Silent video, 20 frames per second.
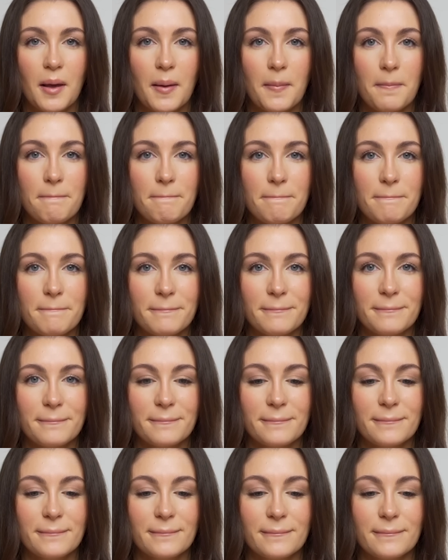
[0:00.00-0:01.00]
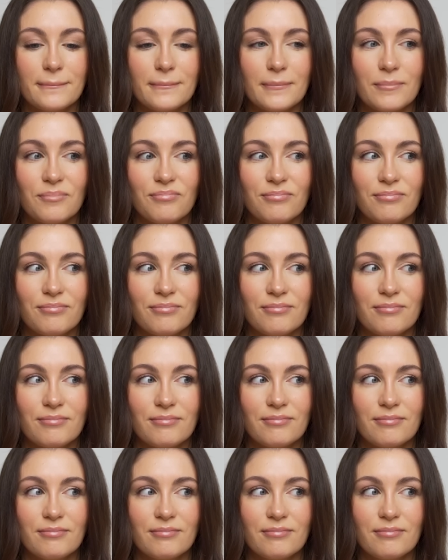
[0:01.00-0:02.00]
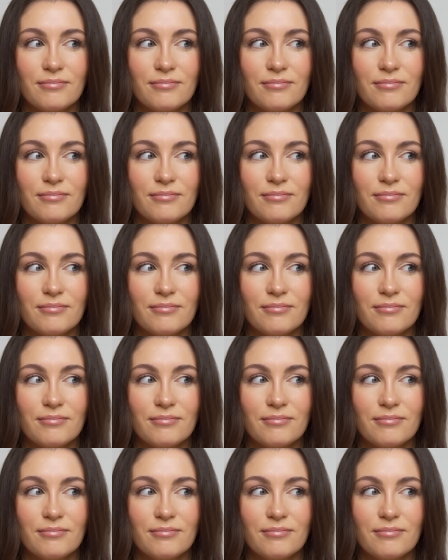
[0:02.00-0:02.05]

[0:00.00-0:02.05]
[no speech]